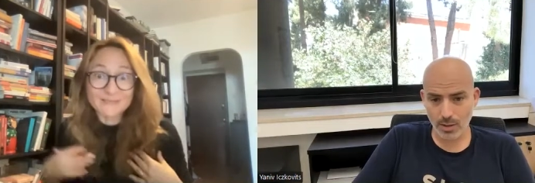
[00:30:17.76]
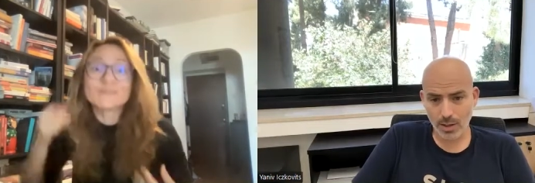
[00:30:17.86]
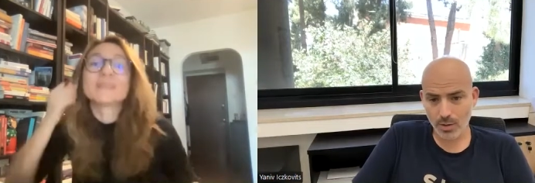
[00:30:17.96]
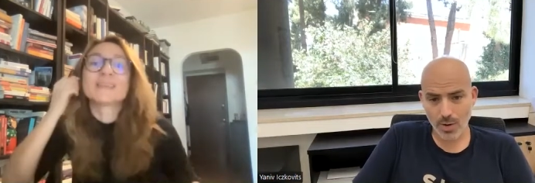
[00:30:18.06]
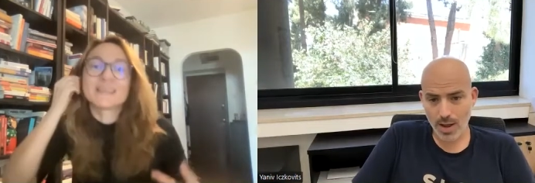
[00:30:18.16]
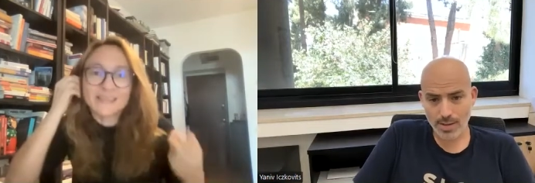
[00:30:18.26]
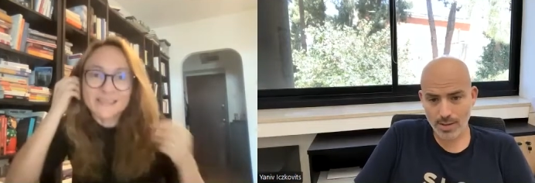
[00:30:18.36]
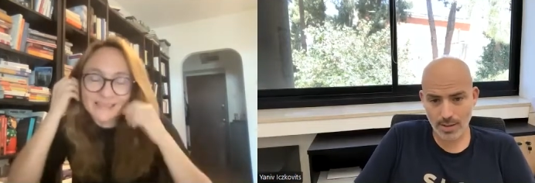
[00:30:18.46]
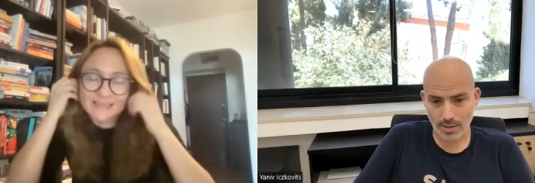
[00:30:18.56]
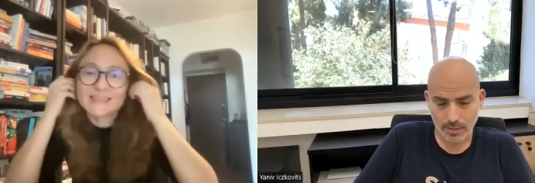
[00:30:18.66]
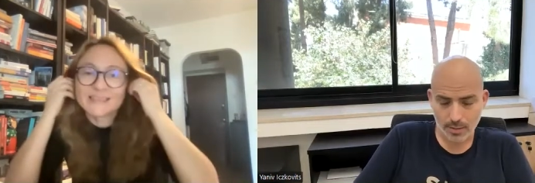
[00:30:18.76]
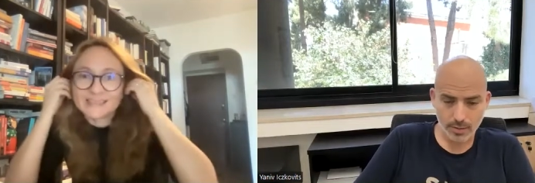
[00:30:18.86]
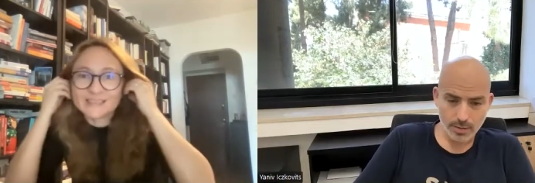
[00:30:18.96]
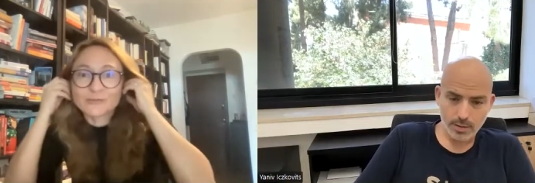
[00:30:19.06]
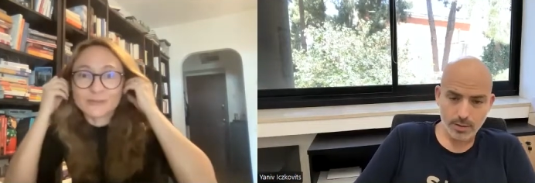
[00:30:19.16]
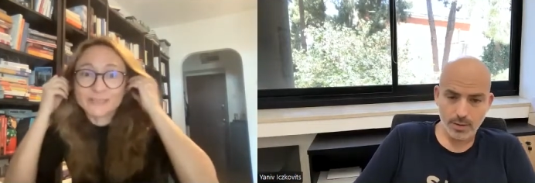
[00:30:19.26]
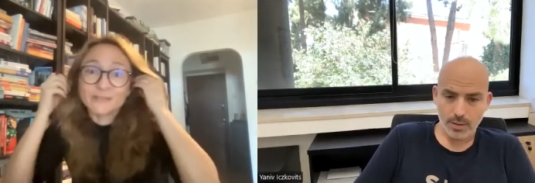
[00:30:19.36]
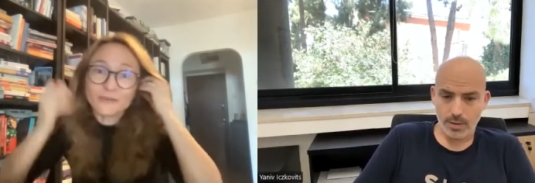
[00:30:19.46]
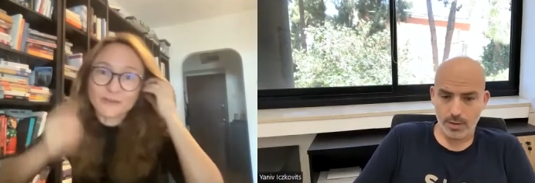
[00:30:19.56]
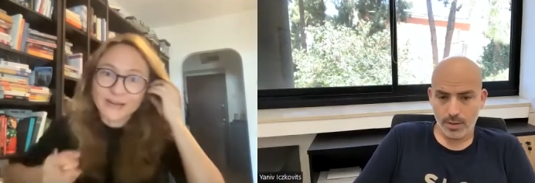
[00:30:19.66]
Speaker 1: Absolutely crazy.
Speaker 2: It's crazy
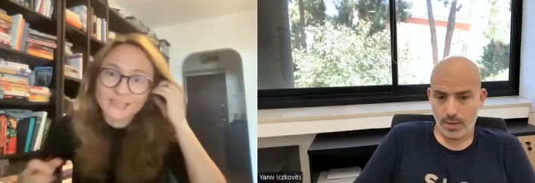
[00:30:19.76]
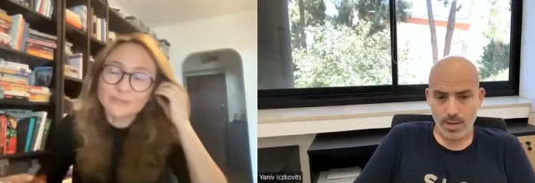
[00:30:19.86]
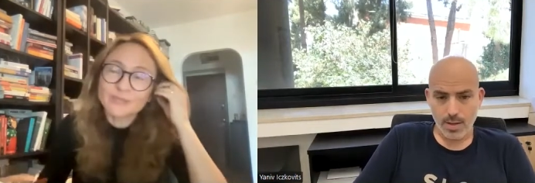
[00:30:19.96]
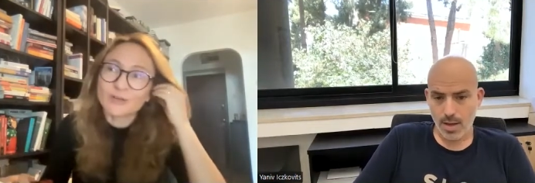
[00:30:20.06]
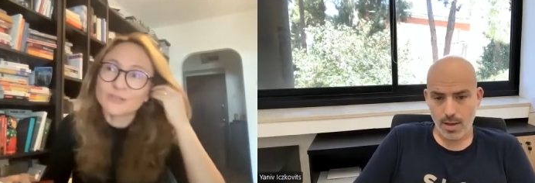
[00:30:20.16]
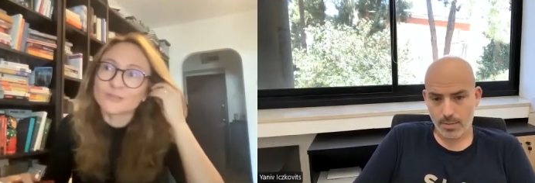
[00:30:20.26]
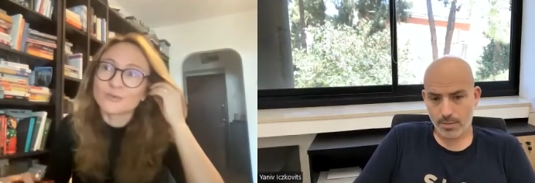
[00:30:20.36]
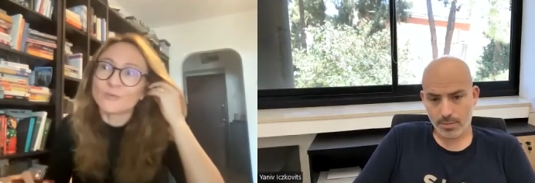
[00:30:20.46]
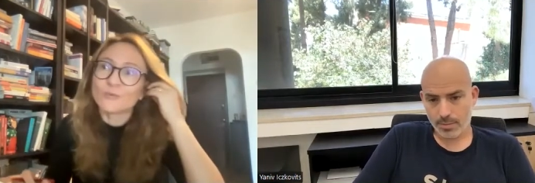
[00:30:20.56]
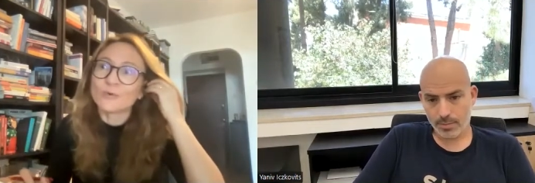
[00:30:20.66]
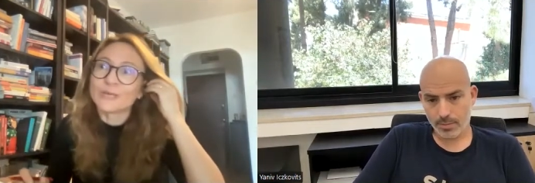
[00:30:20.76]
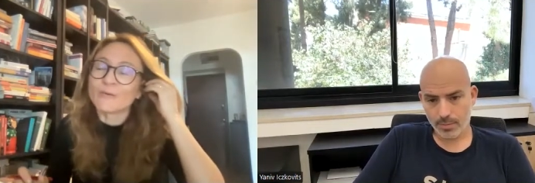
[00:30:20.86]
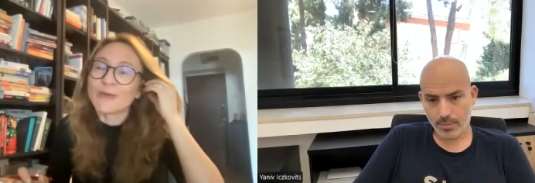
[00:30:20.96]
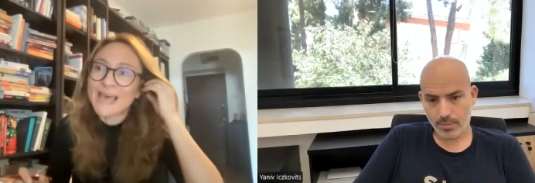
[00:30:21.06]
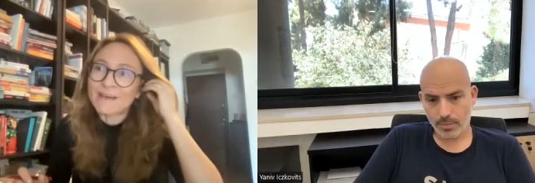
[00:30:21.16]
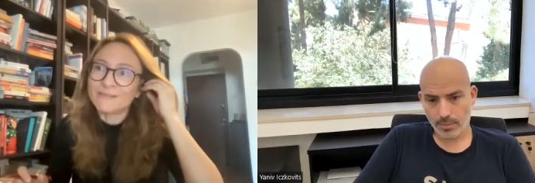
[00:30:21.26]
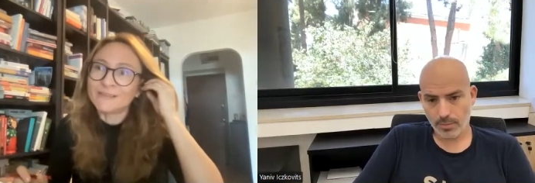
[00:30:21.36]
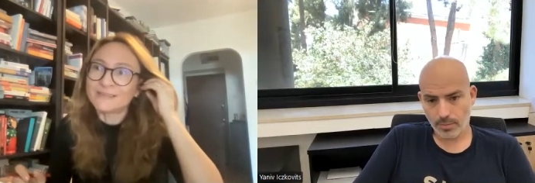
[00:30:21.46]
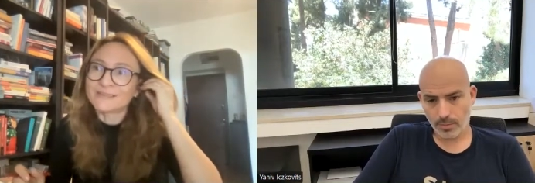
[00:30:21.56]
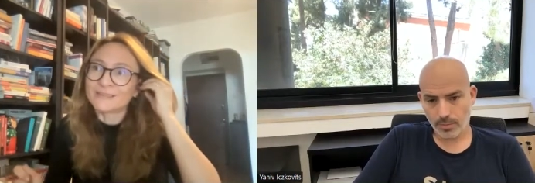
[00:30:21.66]
for us because yeah. we, we
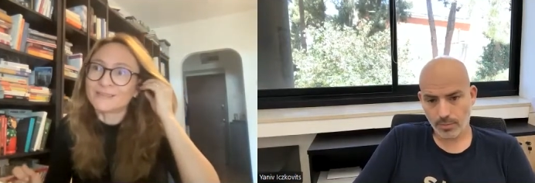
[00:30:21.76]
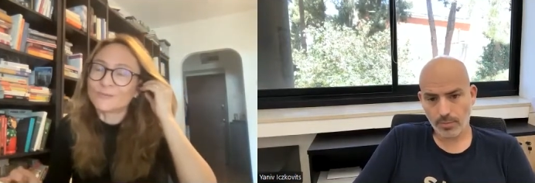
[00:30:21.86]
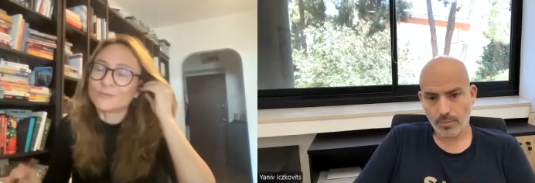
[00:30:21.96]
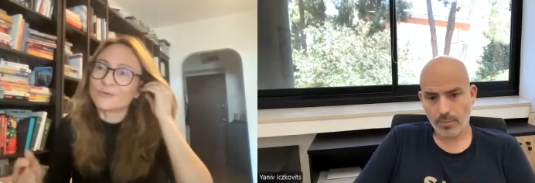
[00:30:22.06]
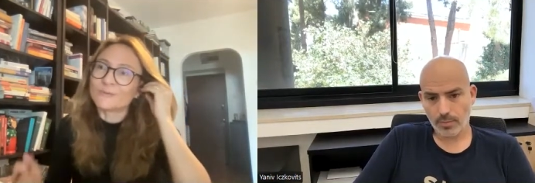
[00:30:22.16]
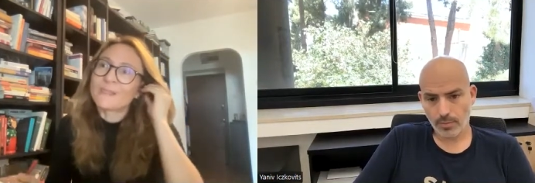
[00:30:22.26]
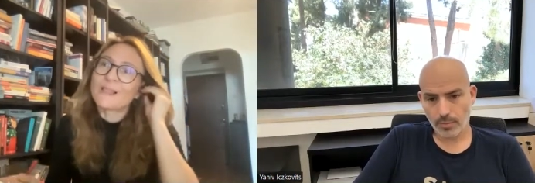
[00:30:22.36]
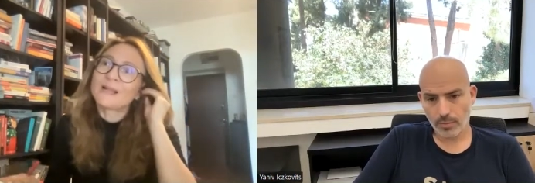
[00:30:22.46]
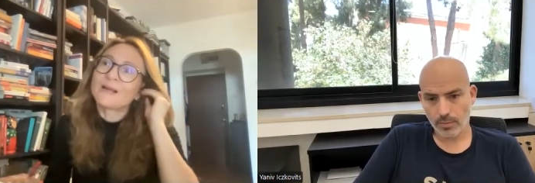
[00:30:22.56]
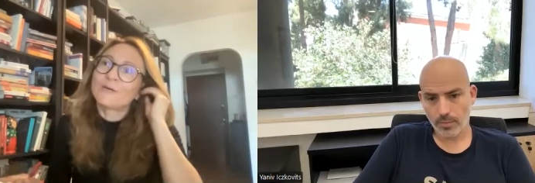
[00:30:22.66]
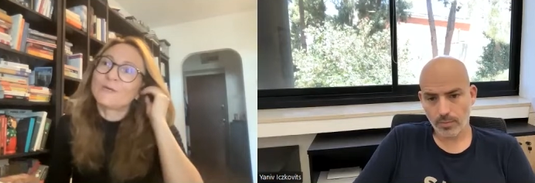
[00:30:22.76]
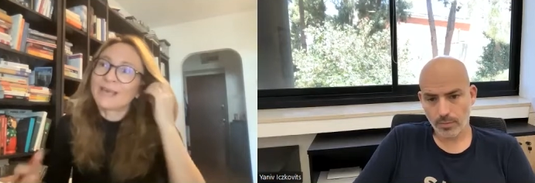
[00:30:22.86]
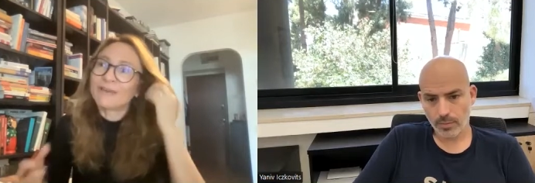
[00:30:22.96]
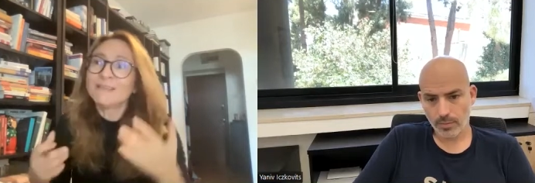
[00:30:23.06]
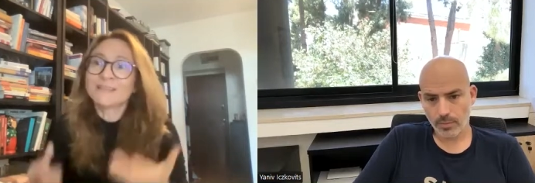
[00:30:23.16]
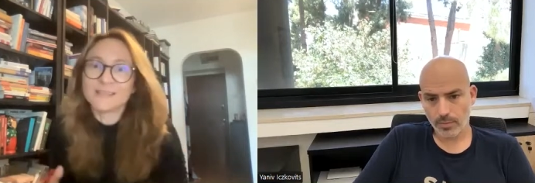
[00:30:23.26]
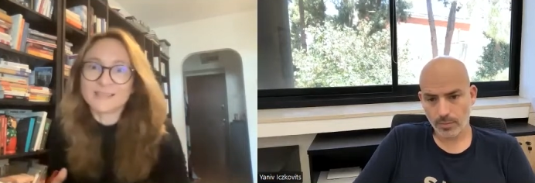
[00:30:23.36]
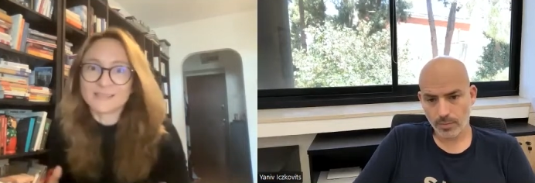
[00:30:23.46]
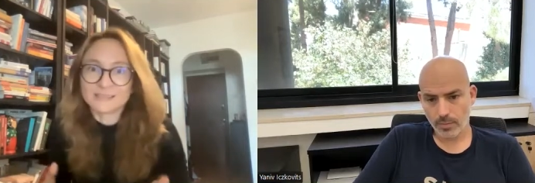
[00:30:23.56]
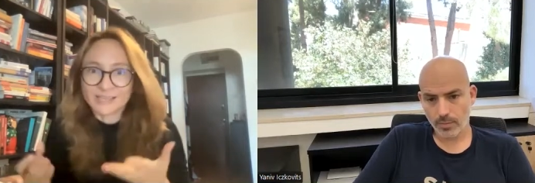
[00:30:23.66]
haven't uh, we haven't
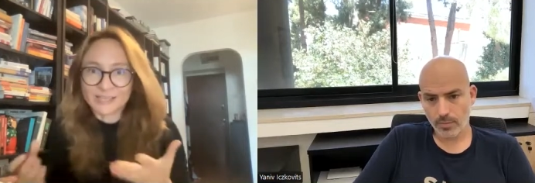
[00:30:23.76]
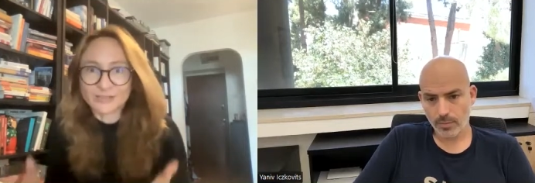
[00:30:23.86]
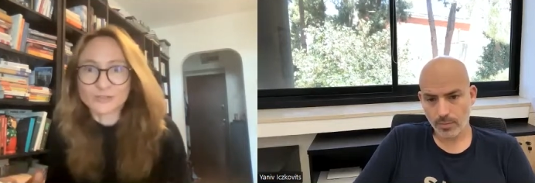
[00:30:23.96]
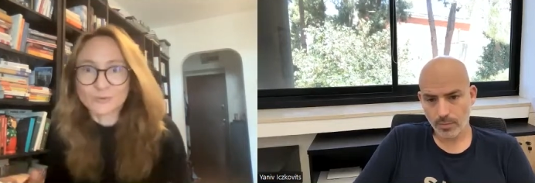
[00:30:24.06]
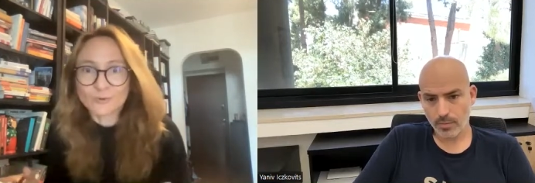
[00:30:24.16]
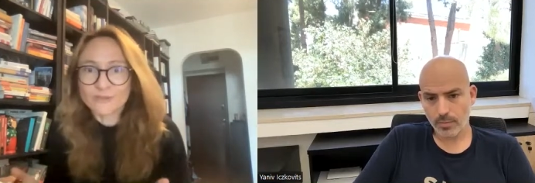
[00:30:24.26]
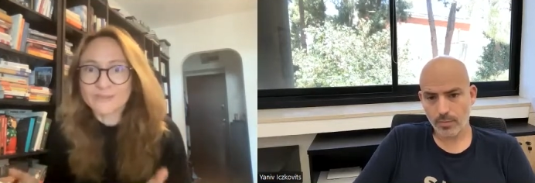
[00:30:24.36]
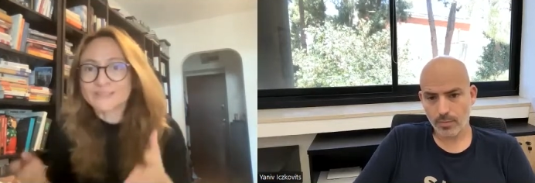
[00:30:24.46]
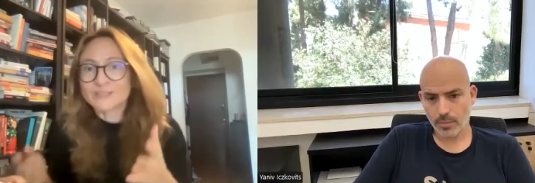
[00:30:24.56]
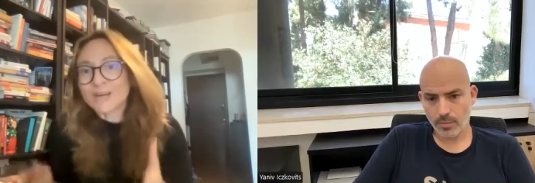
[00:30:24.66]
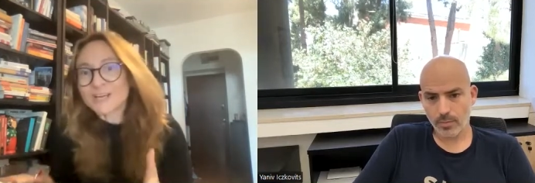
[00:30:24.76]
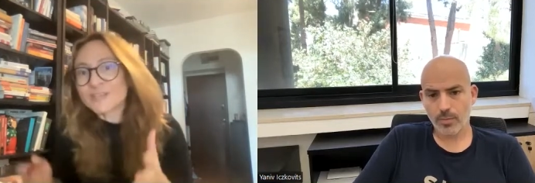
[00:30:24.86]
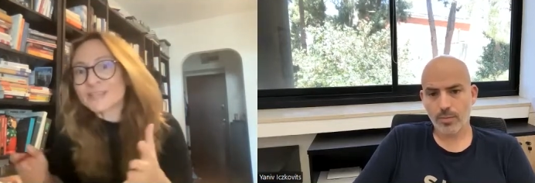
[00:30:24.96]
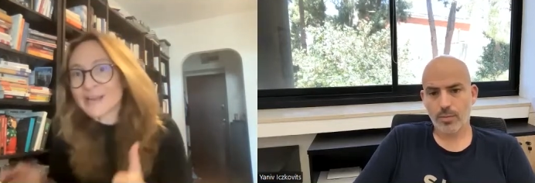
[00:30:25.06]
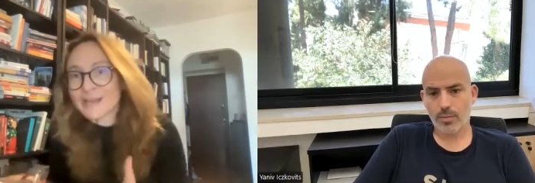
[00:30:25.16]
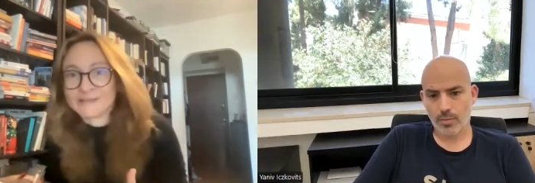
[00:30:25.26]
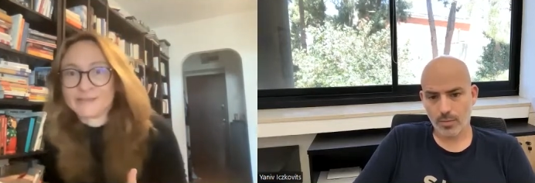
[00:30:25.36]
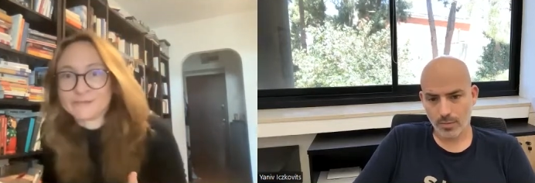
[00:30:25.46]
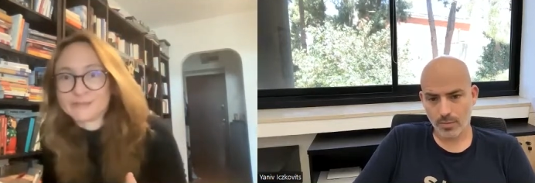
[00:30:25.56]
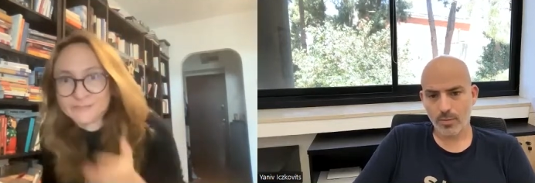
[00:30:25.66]
learned at school these Russian narratives.